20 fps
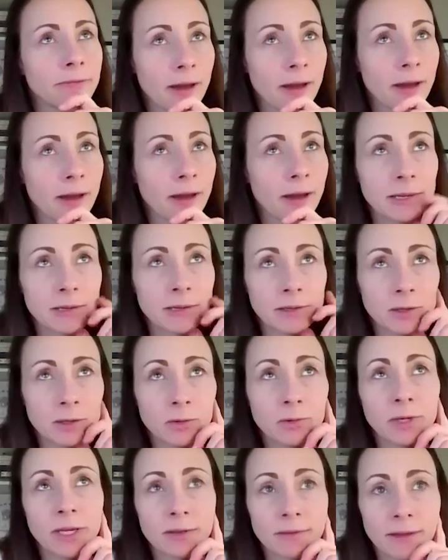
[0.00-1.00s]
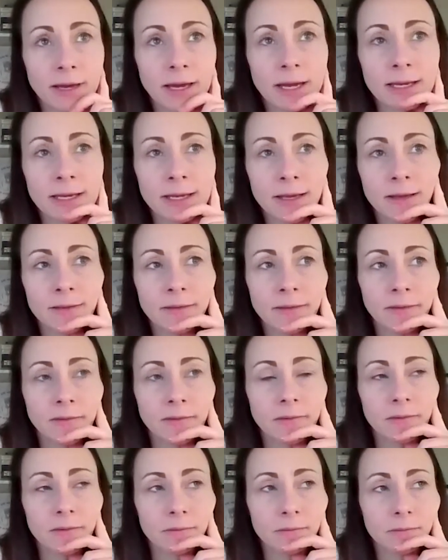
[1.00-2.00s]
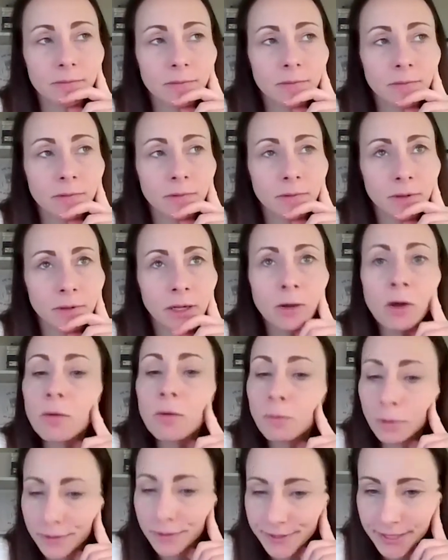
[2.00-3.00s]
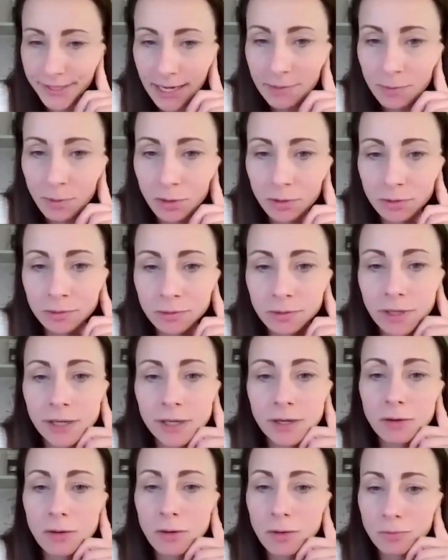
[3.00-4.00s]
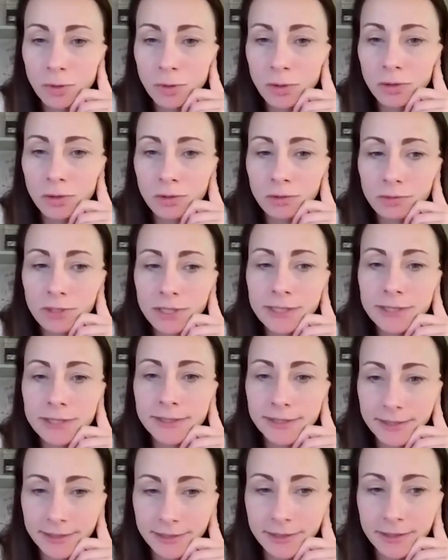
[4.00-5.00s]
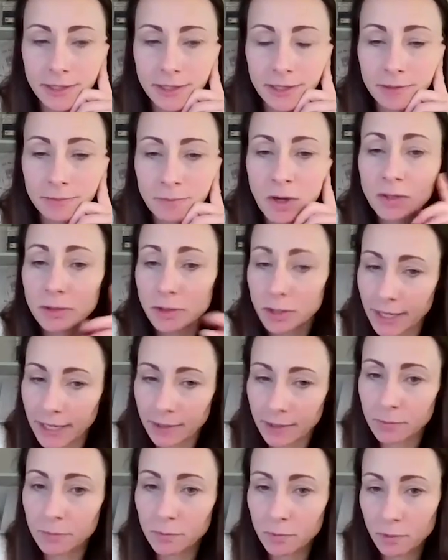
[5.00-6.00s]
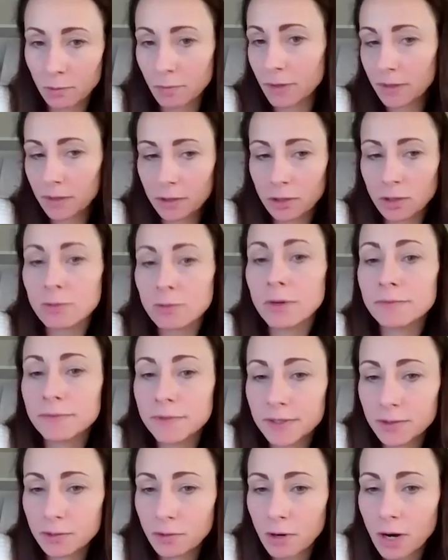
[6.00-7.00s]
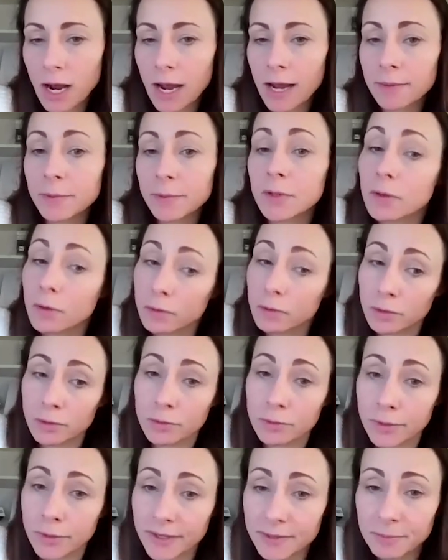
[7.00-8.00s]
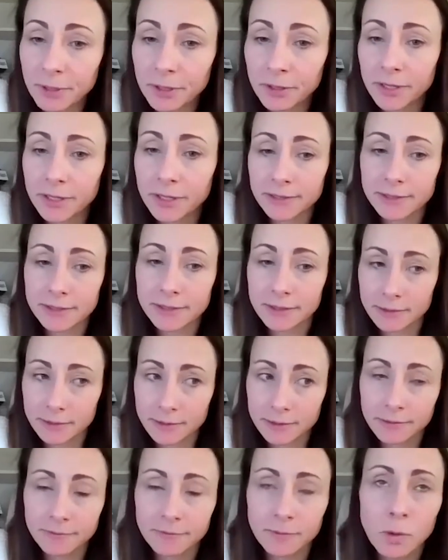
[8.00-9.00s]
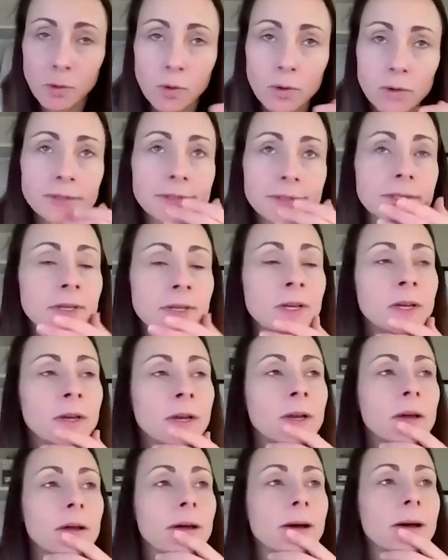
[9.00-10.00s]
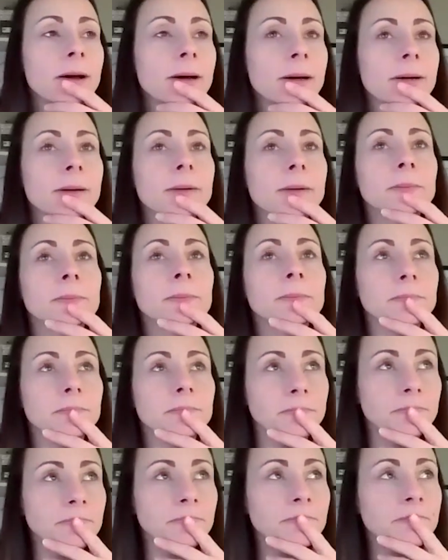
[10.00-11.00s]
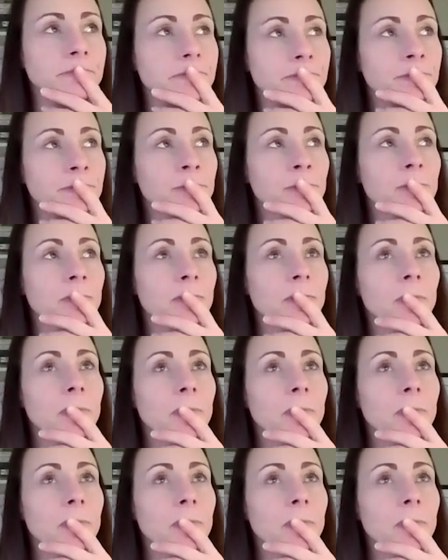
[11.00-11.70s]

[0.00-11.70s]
family unit that is a lot more stable and a lot more consistent, much like the one that you have described, although you experienced divorce, to